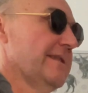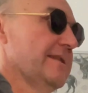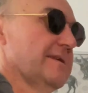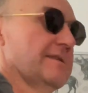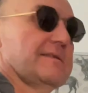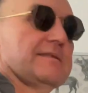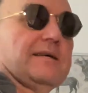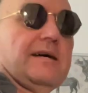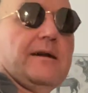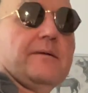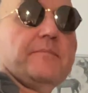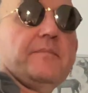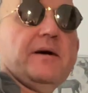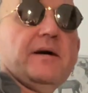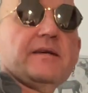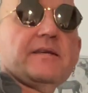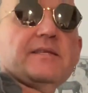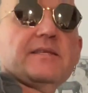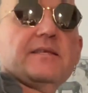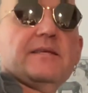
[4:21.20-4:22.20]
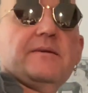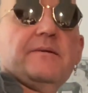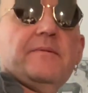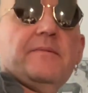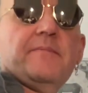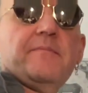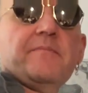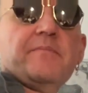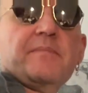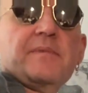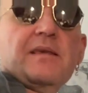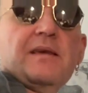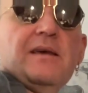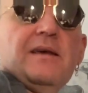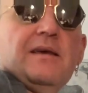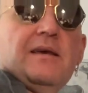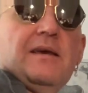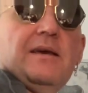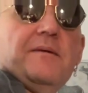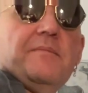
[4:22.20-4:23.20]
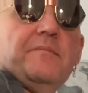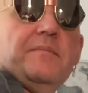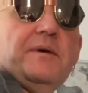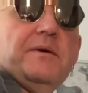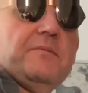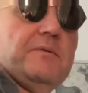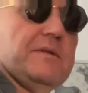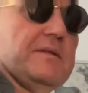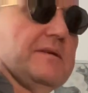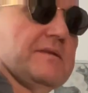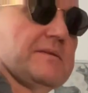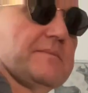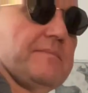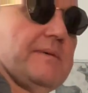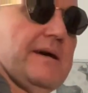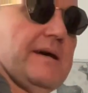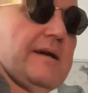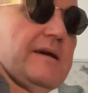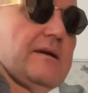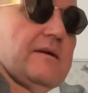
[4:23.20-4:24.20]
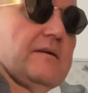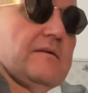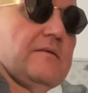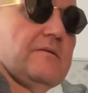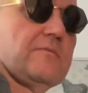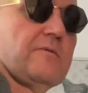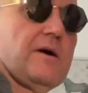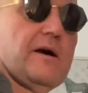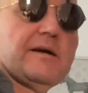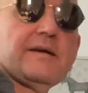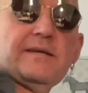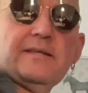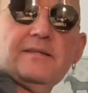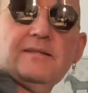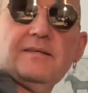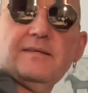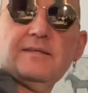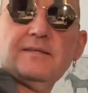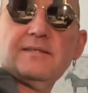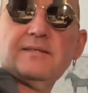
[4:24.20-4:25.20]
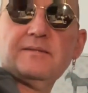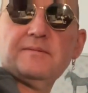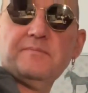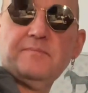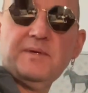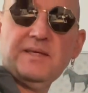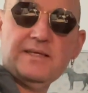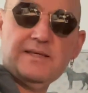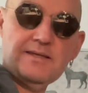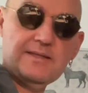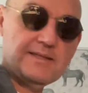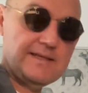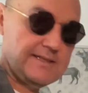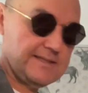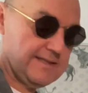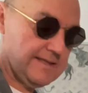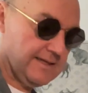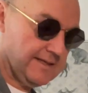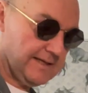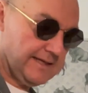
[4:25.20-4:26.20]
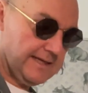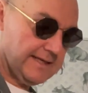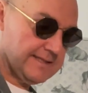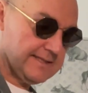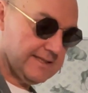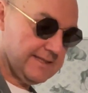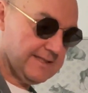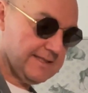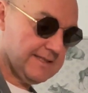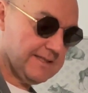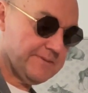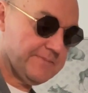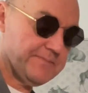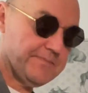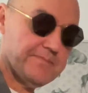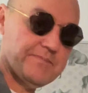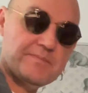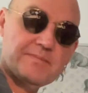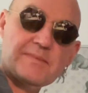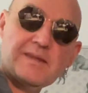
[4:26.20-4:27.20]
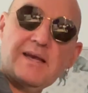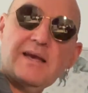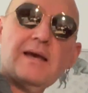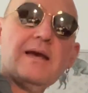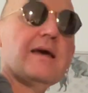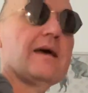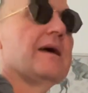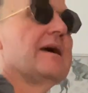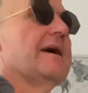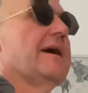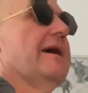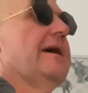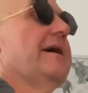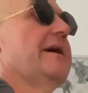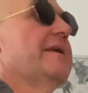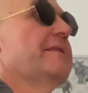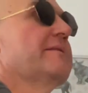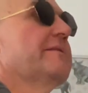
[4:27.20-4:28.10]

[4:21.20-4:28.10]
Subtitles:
at Starbucks. Me with this bag rocking these Mikita sunglasses. And